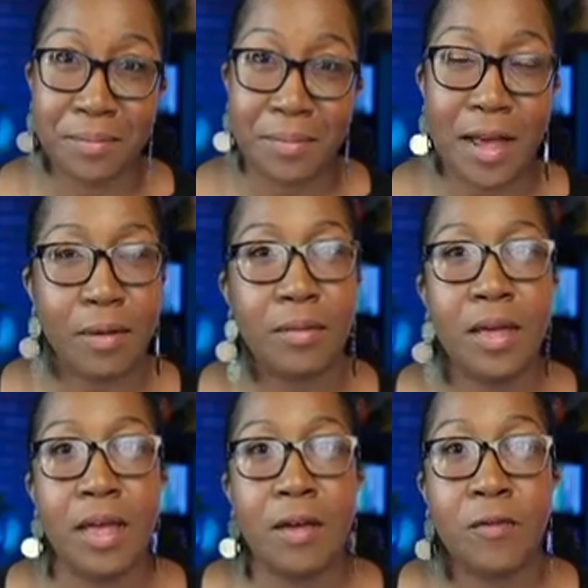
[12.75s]
Now,
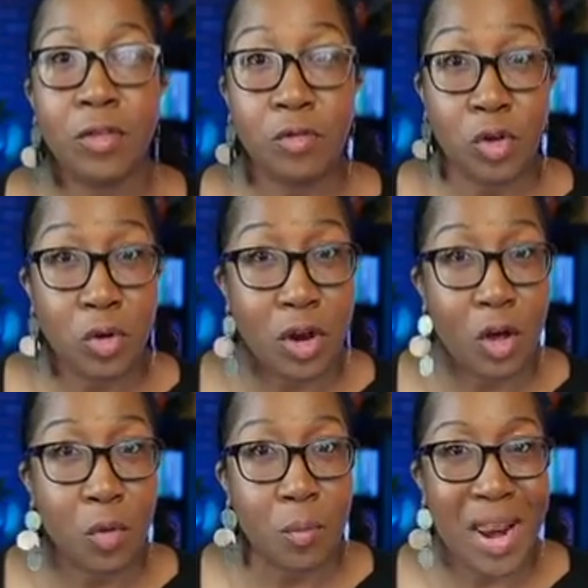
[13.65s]
for those who don't
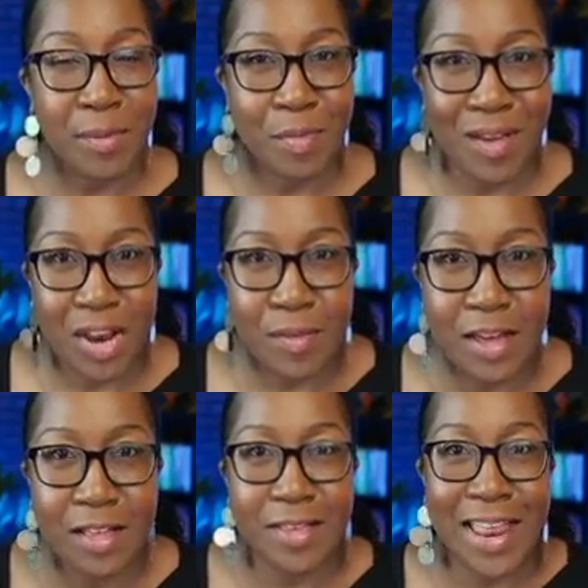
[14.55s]
know, my name is Melody Biggins,